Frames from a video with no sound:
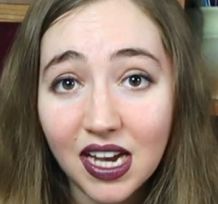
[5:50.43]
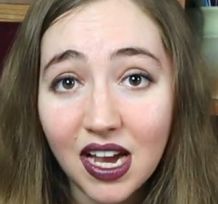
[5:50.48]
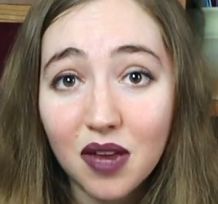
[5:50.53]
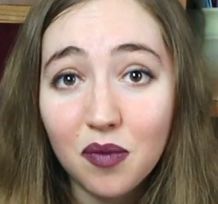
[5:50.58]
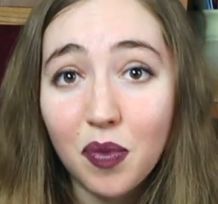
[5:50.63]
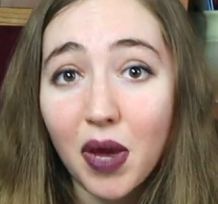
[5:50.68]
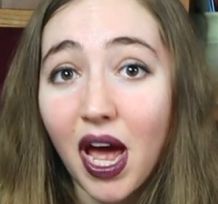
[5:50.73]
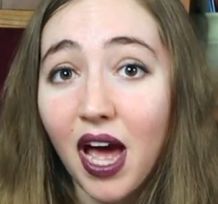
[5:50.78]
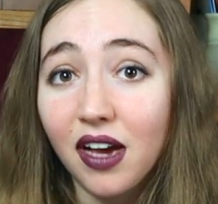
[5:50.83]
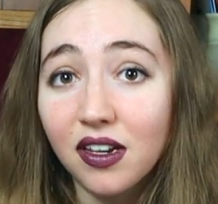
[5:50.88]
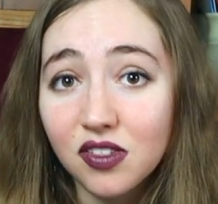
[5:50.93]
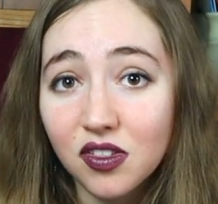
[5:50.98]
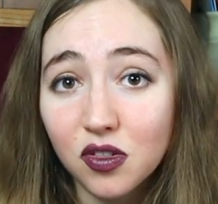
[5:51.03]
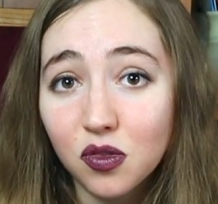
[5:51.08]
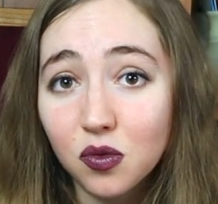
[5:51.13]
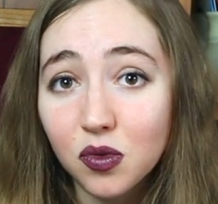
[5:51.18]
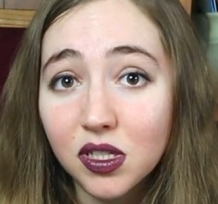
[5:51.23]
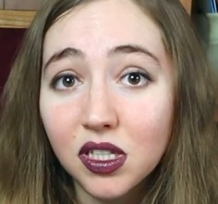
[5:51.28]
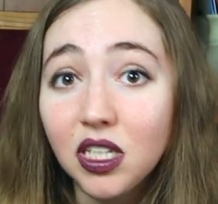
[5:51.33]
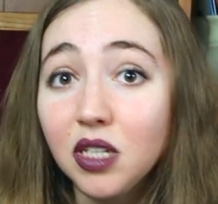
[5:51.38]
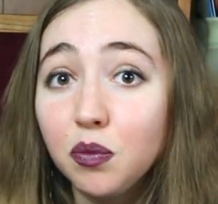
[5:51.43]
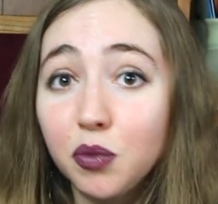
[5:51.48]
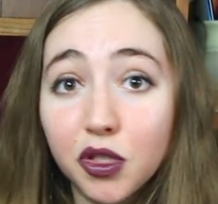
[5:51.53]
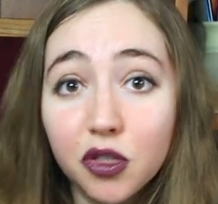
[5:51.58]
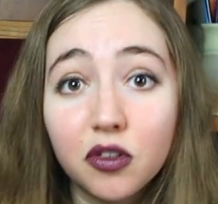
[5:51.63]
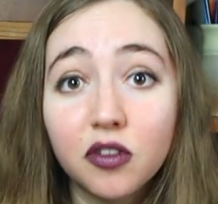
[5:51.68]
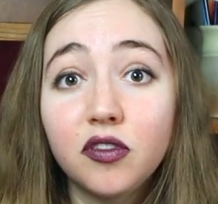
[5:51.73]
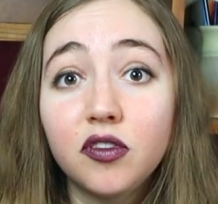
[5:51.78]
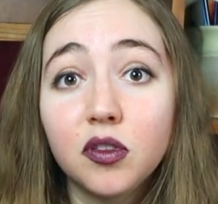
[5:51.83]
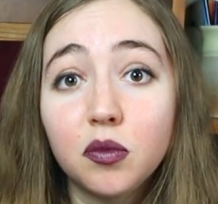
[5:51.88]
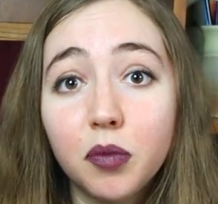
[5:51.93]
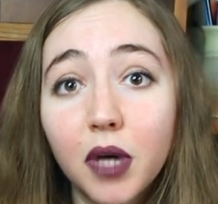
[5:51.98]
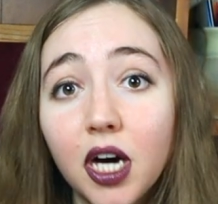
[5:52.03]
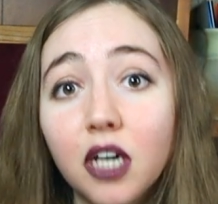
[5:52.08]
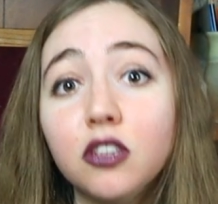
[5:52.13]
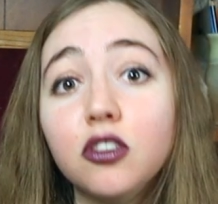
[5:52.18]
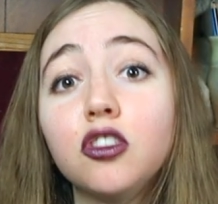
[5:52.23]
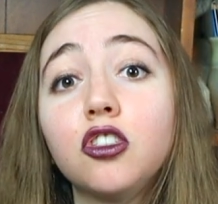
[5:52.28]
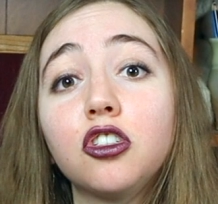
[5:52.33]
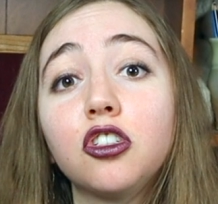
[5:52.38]
and packs a really beautiful
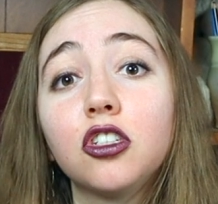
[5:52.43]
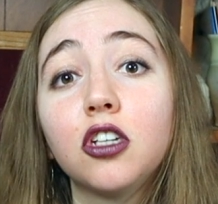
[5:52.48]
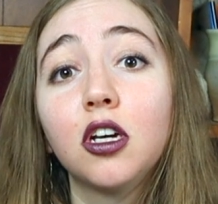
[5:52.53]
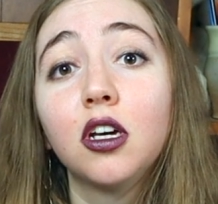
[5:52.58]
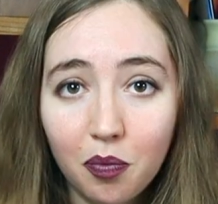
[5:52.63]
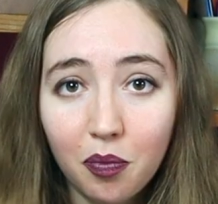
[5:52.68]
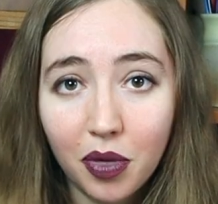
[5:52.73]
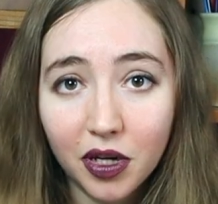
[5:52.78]
punch.